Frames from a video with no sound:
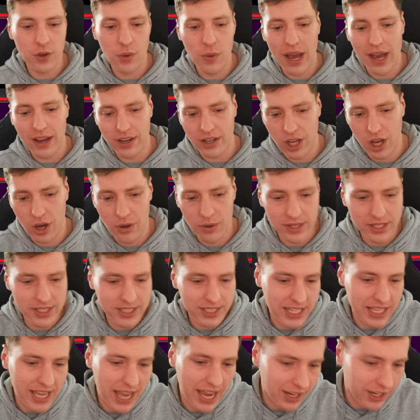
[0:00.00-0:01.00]
a few outgoings,
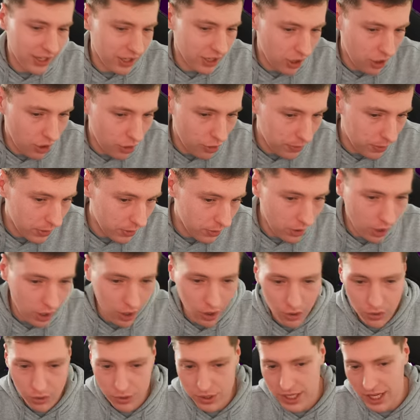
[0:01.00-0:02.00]
Lianco,
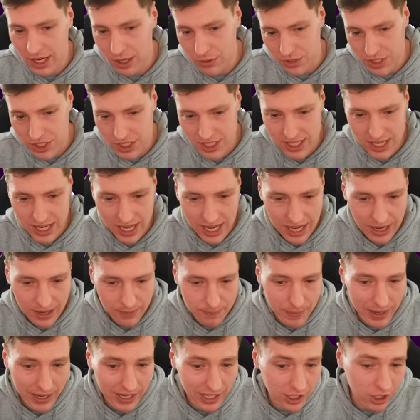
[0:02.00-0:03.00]
Perro,
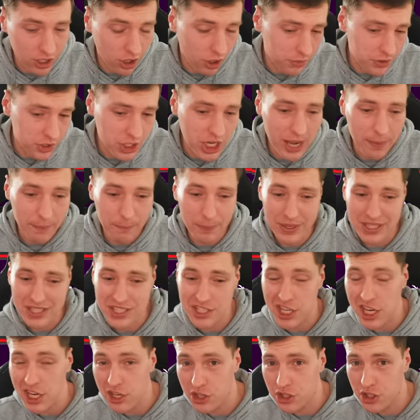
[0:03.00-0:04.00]
Kaltakar, Belakocet,
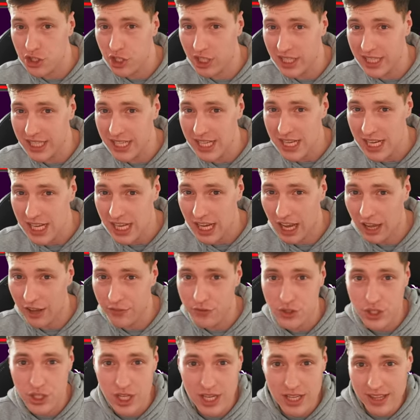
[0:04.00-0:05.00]
potentially.
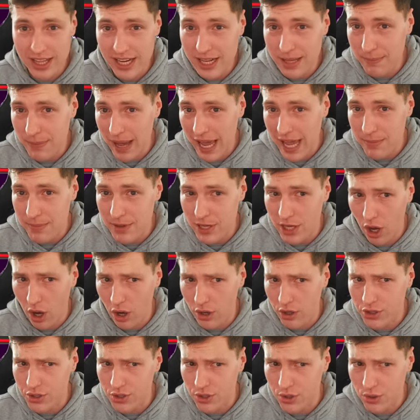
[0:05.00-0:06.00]
I've seen that he may be
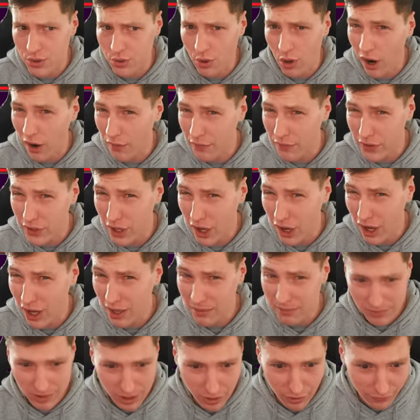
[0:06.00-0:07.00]
going to
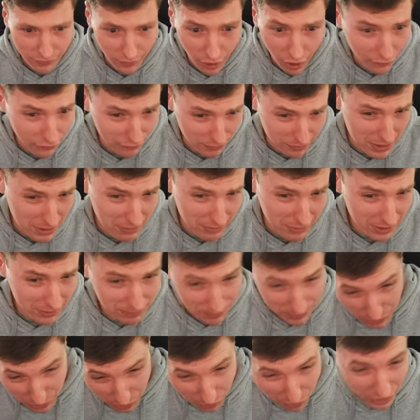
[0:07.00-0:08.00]
Hoffenheim, off, off memory,
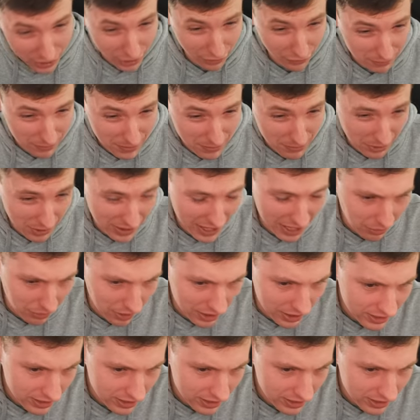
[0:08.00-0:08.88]
purely off memory, that